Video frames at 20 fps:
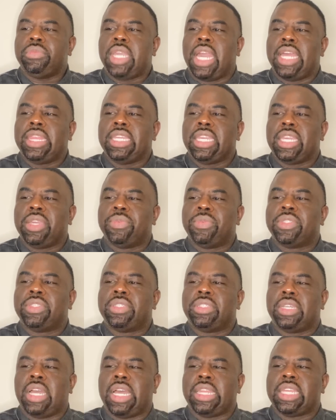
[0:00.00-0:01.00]
I think it
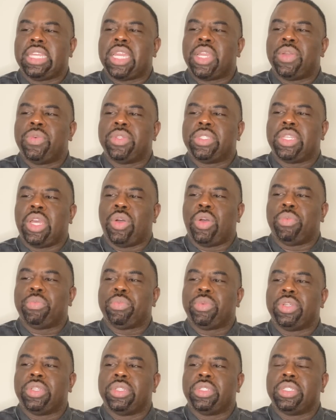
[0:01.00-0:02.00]
was
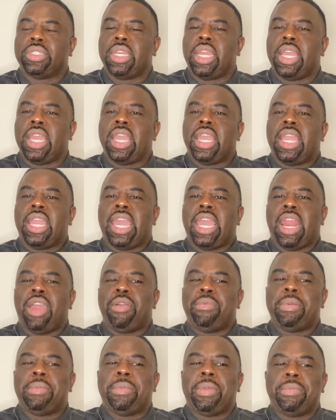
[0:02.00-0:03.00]
Oprah. And I
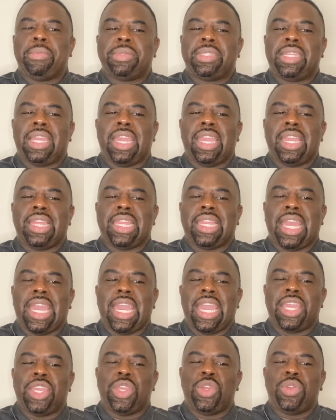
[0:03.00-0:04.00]
remember him saying
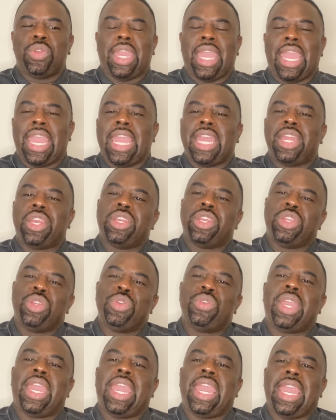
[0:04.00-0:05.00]
that you can't
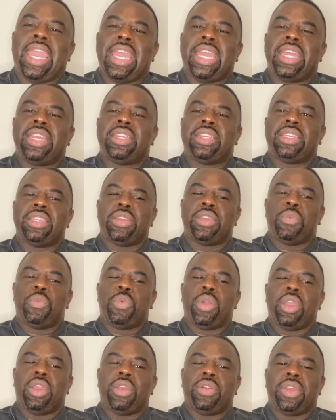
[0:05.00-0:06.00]

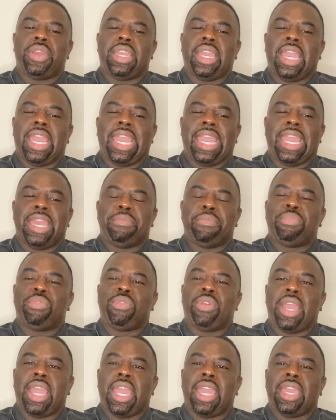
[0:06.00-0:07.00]
worry and
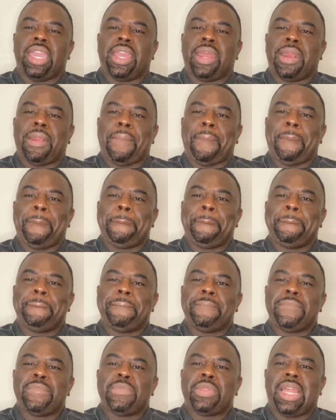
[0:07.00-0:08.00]
pray.
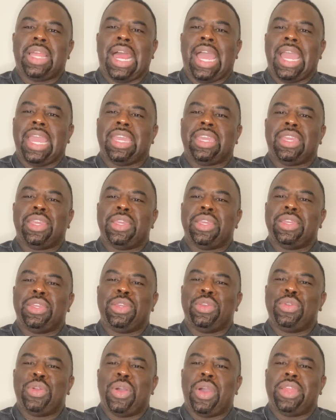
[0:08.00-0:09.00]
Like,
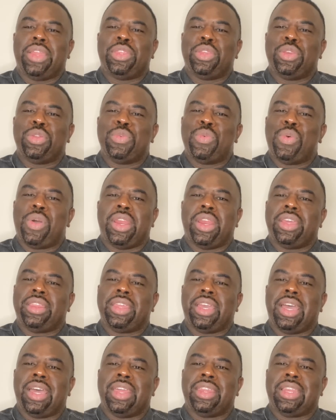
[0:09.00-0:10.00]
you're going to have to do one or
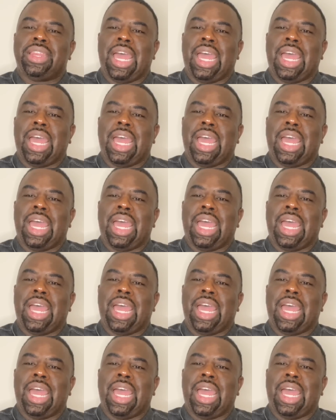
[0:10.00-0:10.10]
the other.